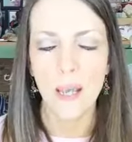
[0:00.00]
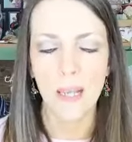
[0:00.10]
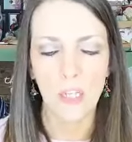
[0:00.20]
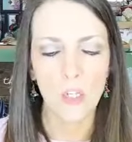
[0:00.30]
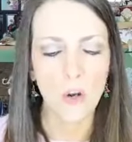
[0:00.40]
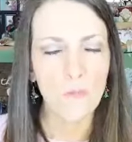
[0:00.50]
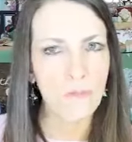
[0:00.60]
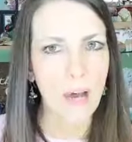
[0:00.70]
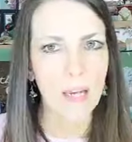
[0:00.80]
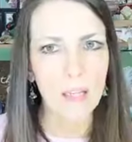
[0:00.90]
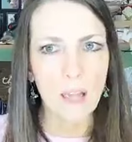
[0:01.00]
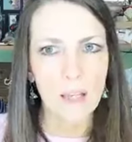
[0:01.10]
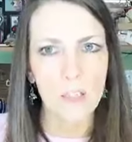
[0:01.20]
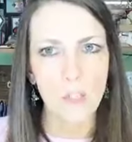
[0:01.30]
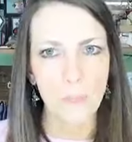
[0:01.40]
And you don't
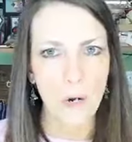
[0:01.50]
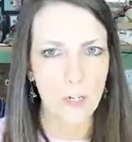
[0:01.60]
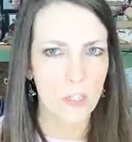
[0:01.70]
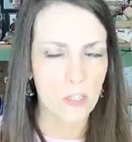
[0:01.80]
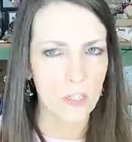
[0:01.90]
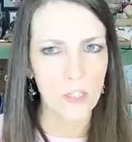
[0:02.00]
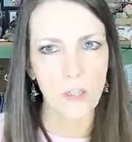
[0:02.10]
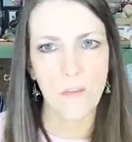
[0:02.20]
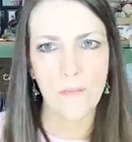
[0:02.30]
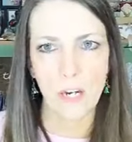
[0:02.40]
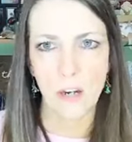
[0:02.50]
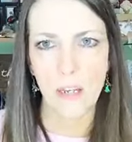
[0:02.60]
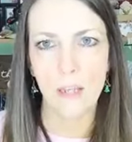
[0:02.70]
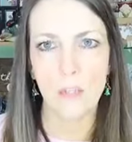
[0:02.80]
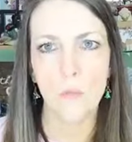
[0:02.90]
finalize your purchase until the very
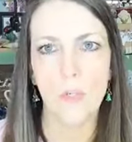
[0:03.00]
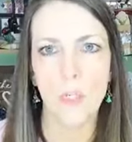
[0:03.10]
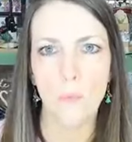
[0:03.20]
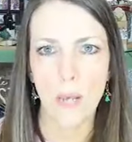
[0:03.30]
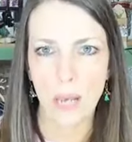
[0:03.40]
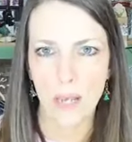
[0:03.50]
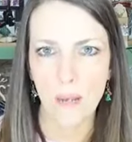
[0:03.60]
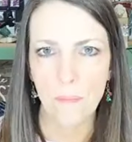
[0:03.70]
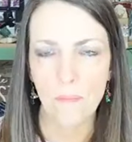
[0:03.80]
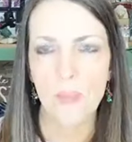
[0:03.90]
end when you pay.